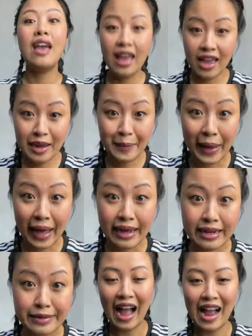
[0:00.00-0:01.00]
And I'm
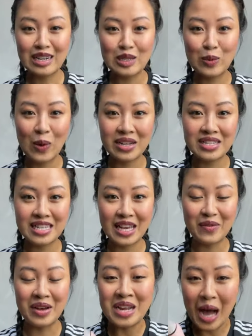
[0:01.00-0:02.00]
back. I just wanted to
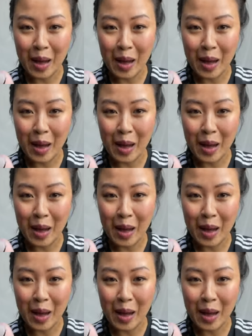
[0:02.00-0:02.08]
give an